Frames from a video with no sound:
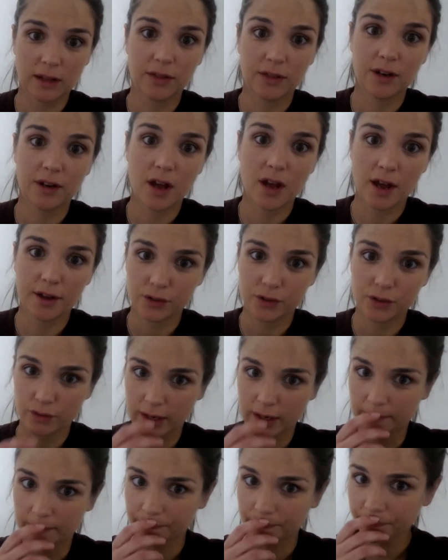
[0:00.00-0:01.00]
in the
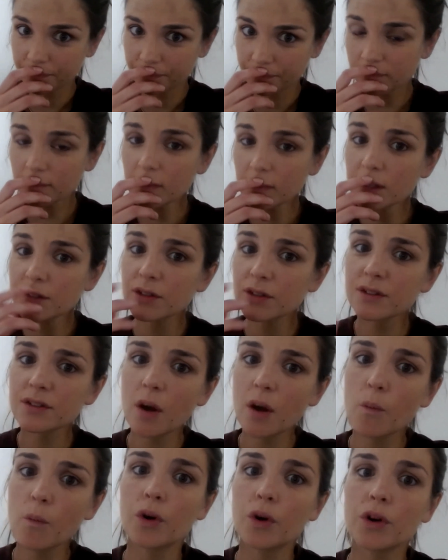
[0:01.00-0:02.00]
nursery to
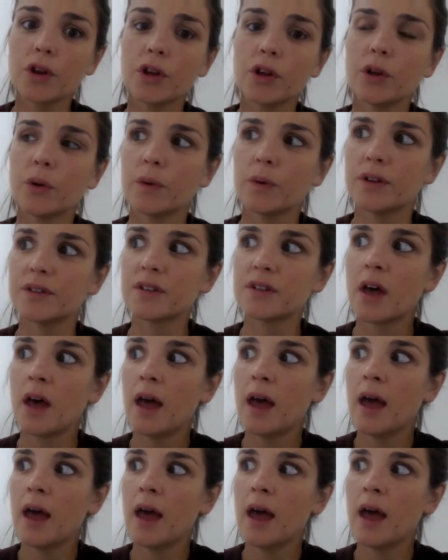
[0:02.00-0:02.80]
someone who was